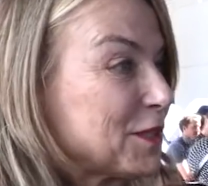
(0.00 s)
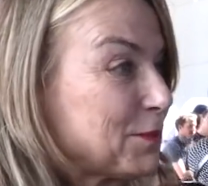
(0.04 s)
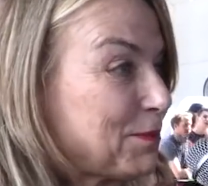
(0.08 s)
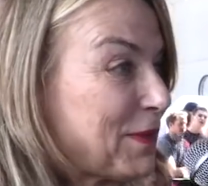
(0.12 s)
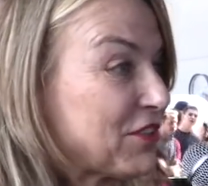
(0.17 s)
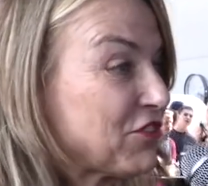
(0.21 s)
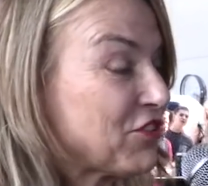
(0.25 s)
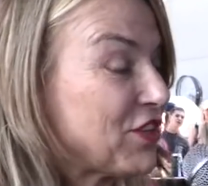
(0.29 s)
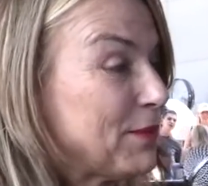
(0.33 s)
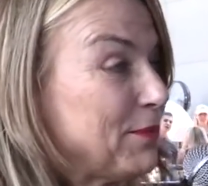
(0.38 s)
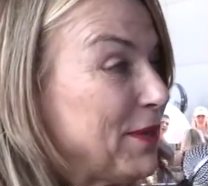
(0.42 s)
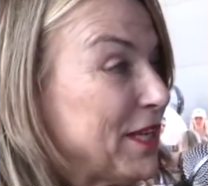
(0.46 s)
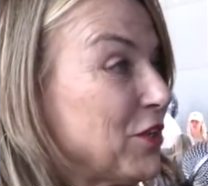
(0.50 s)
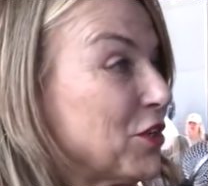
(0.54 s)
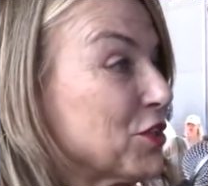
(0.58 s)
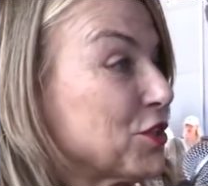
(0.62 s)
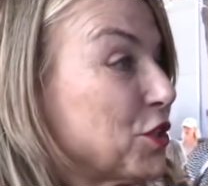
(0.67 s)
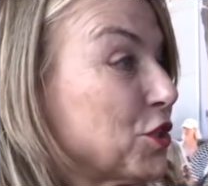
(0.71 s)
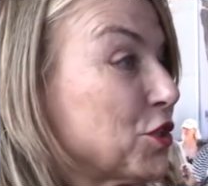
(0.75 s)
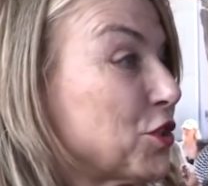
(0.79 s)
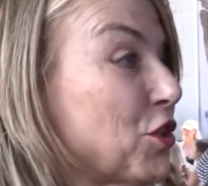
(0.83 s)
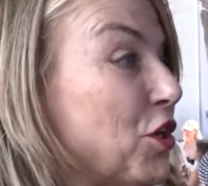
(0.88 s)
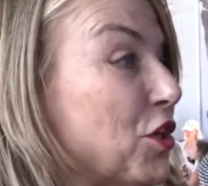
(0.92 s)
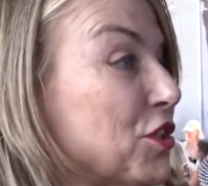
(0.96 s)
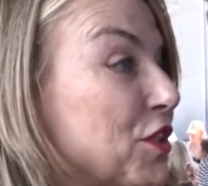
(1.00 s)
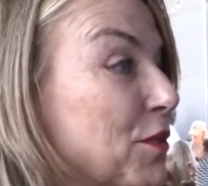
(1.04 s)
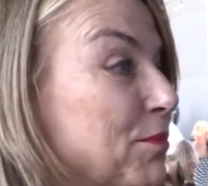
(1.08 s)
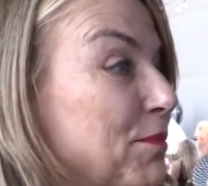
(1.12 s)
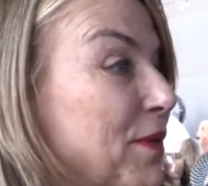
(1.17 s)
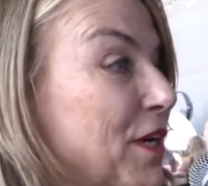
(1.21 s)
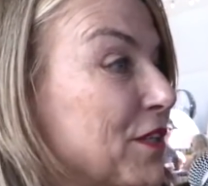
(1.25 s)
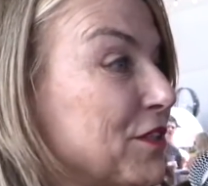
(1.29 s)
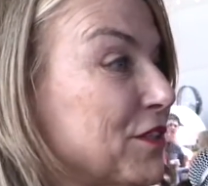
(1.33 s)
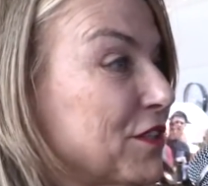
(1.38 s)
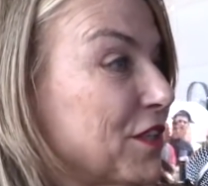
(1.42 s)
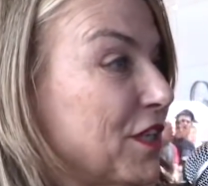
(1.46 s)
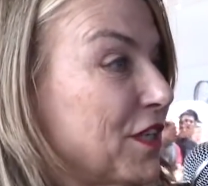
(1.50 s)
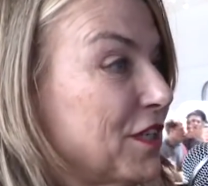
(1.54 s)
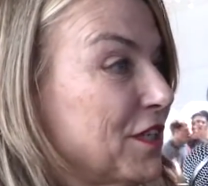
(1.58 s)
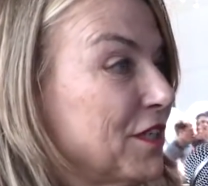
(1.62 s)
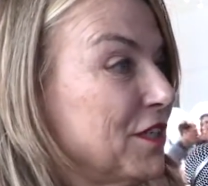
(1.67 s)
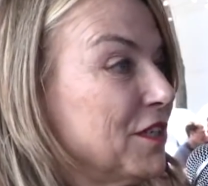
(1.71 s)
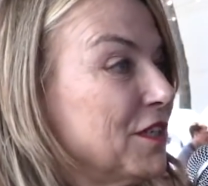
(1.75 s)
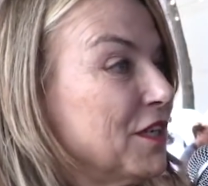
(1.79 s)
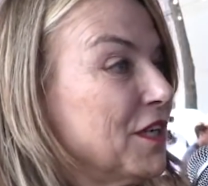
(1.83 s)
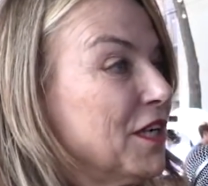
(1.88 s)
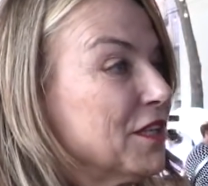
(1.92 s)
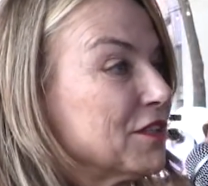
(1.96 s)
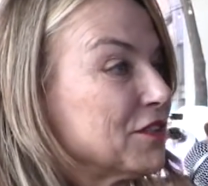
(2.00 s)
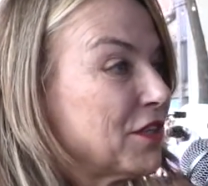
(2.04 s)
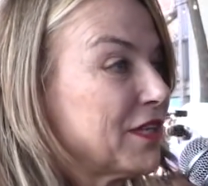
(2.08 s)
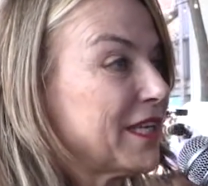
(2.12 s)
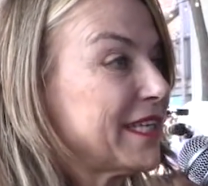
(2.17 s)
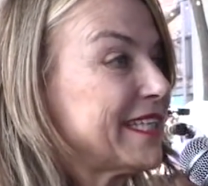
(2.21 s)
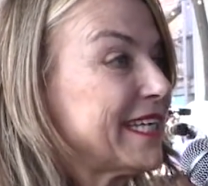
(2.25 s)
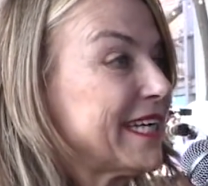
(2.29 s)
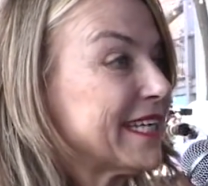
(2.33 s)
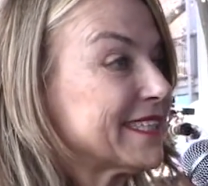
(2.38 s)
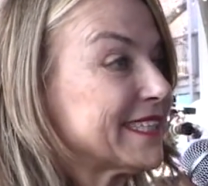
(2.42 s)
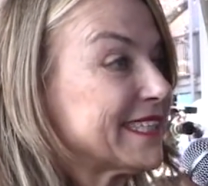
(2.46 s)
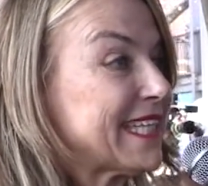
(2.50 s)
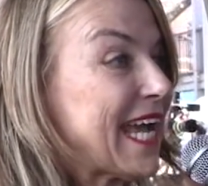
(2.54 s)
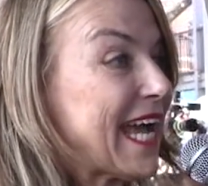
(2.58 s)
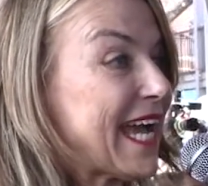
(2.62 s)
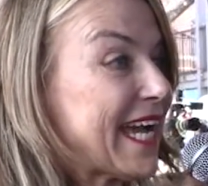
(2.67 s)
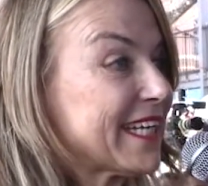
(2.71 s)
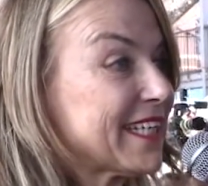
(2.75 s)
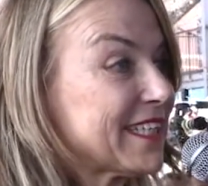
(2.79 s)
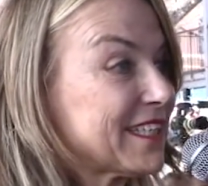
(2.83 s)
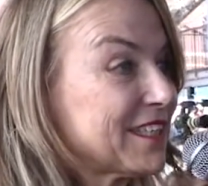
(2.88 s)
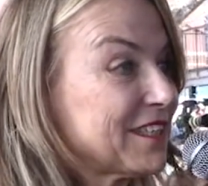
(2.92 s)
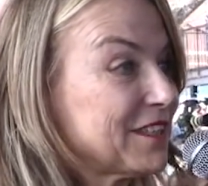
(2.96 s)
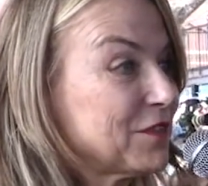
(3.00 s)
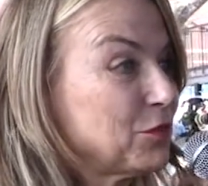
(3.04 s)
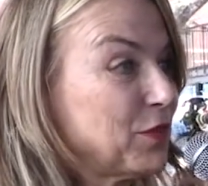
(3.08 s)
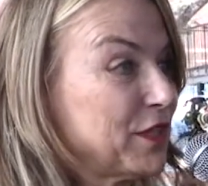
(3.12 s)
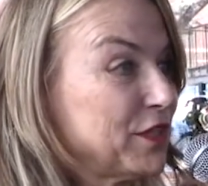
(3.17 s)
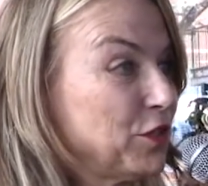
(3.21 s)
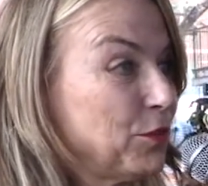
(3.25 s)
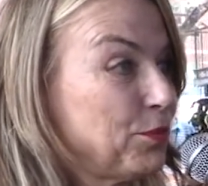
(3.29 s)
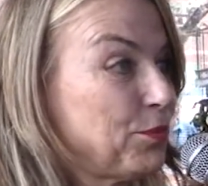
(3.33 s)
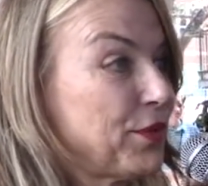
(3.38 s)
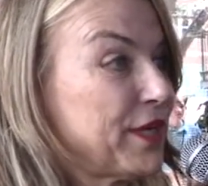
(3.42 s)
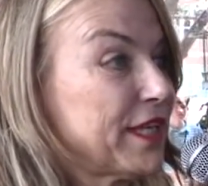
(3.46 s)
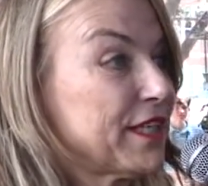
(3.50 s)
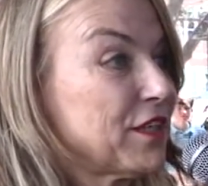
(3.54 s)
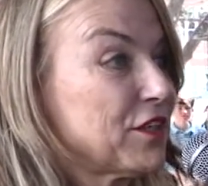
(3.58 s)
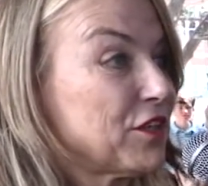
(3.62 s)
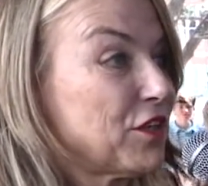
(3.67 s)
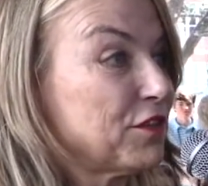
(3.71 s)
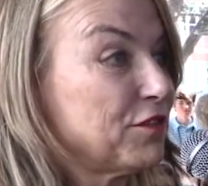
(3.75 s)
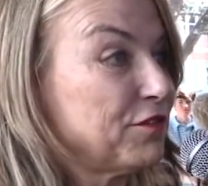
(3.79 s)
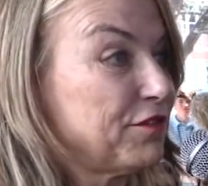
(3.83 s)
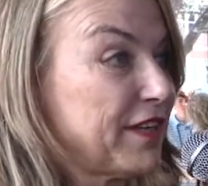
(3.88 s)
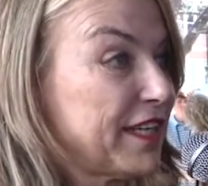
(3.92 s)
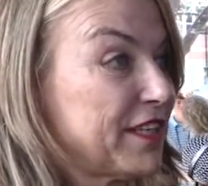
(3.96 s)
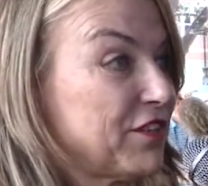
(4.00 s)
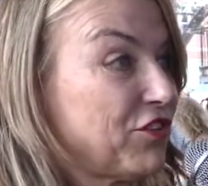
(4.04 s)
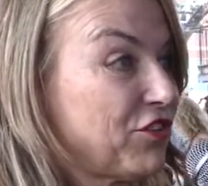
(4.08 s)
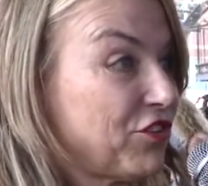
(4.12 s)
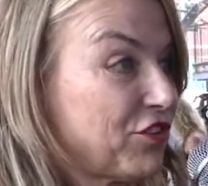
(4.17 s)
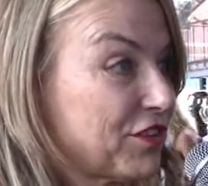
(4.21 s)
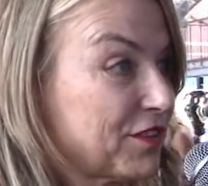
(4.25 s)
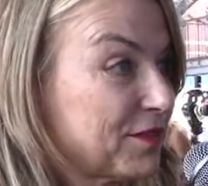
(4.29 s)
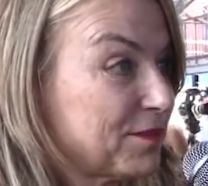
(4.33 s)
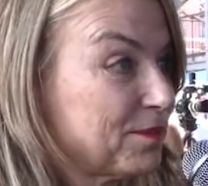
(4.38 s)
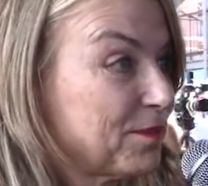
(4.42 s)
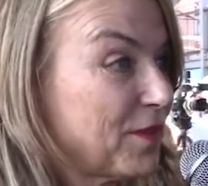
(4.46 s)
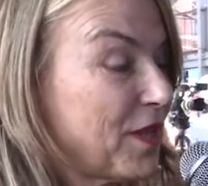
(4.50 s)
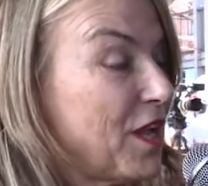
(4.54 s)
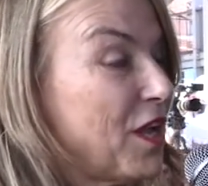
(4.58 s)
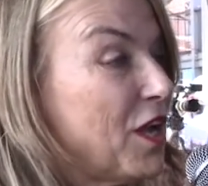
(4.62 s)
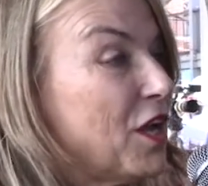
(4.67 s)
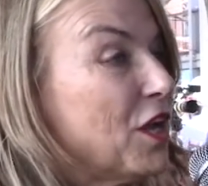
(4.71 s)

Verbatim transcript: especially because you talked about the, the attack when you break a convention.